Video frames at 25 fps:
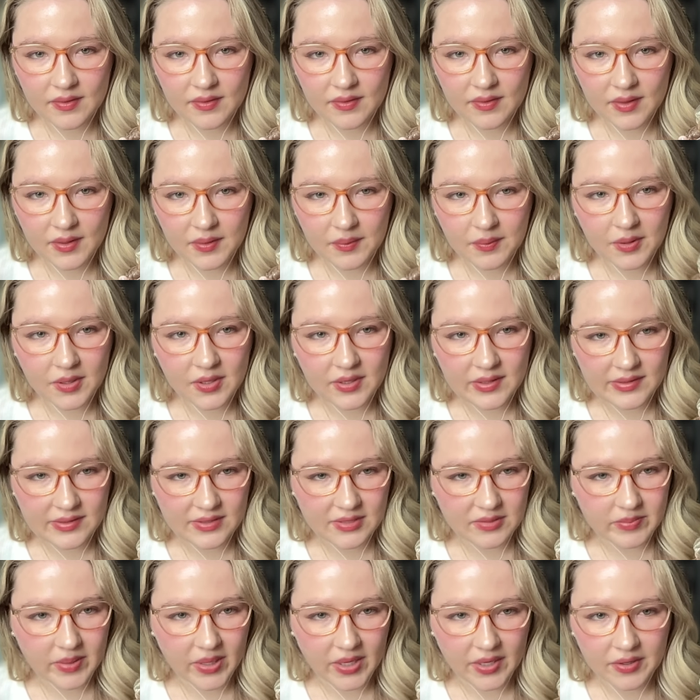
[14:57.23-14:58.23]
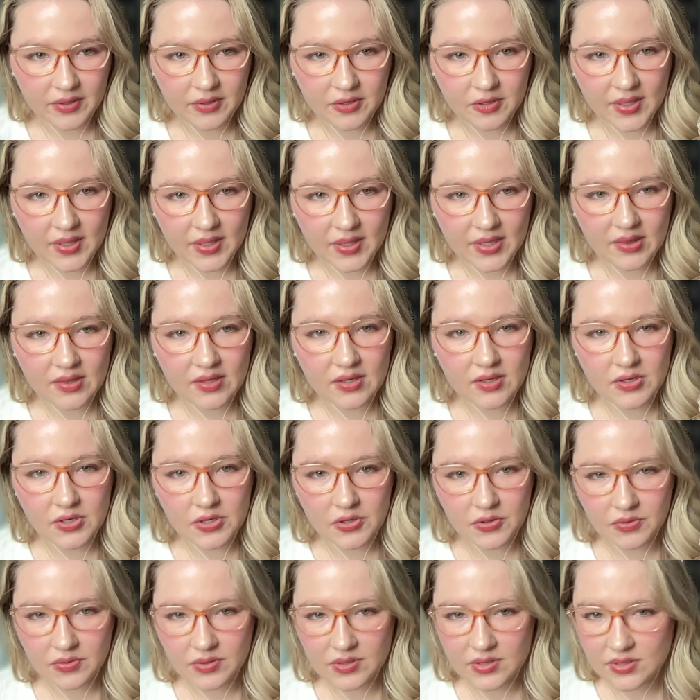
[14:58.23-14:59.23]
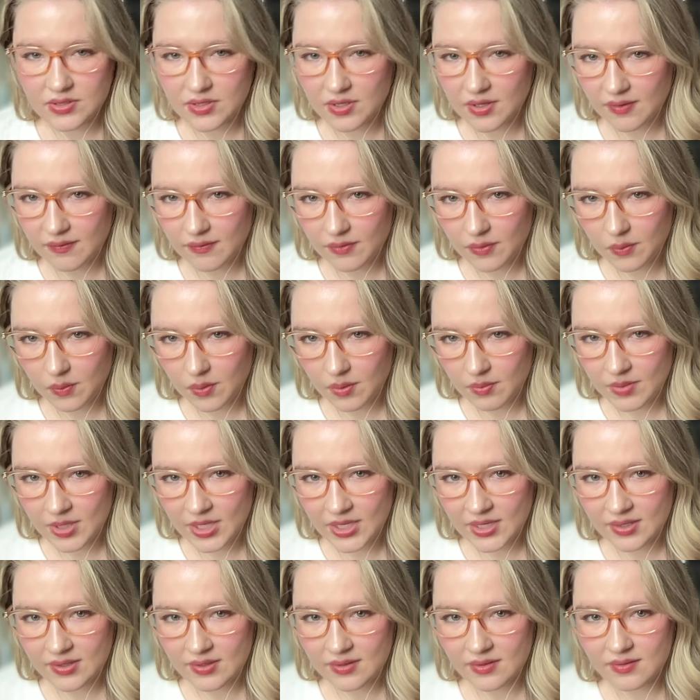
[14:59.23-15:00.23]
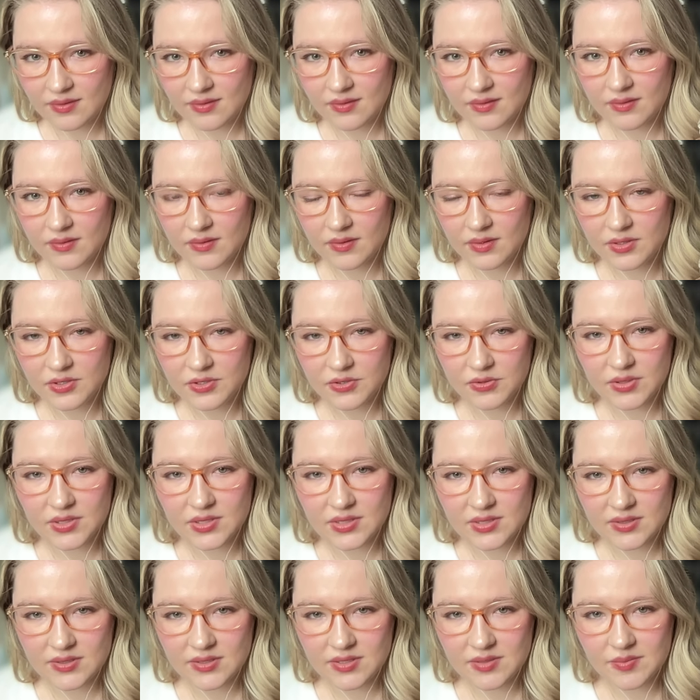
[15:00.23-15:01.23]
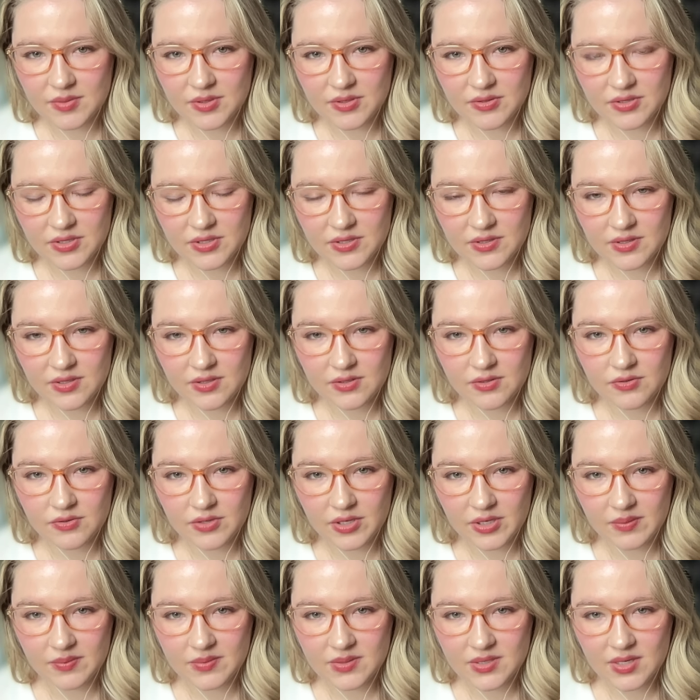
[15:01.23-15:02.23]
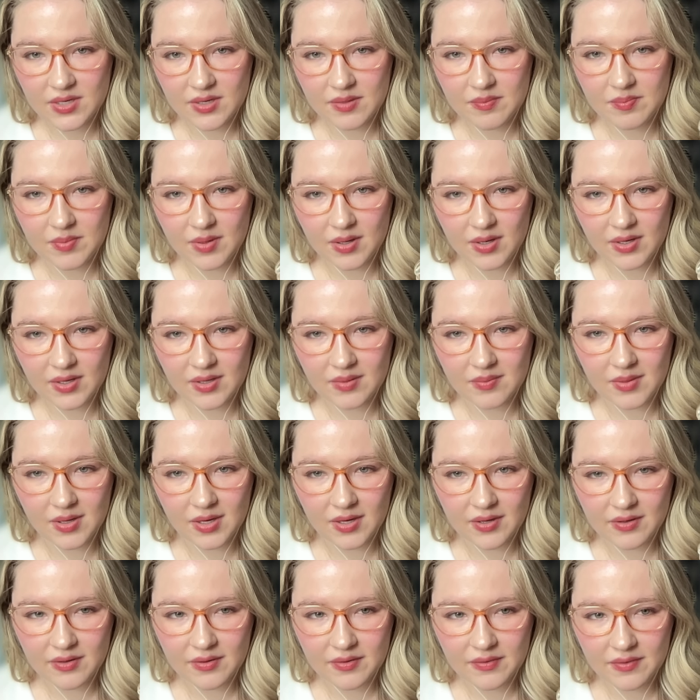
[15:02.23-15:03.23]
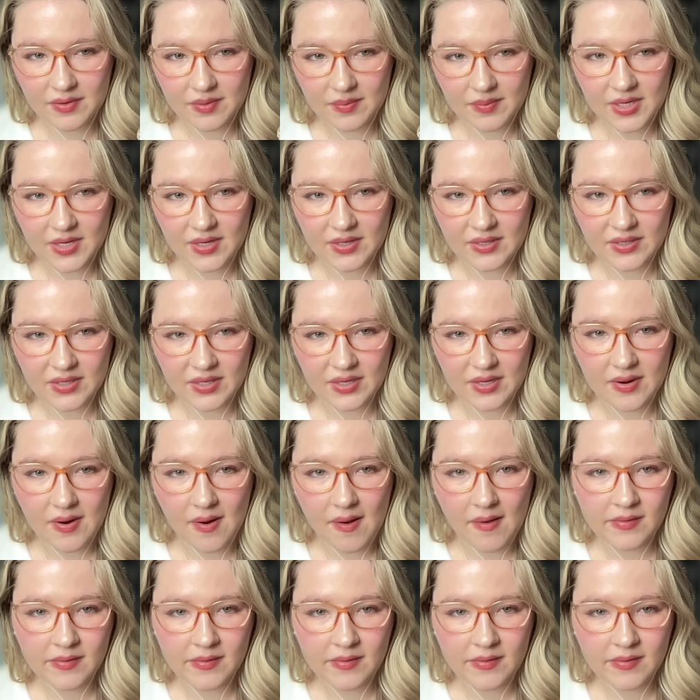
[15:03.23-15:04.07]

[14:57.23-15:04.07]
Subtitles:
they were inspired by the notes of a woman, the choices, emotions, and dreams that embody modern femininity.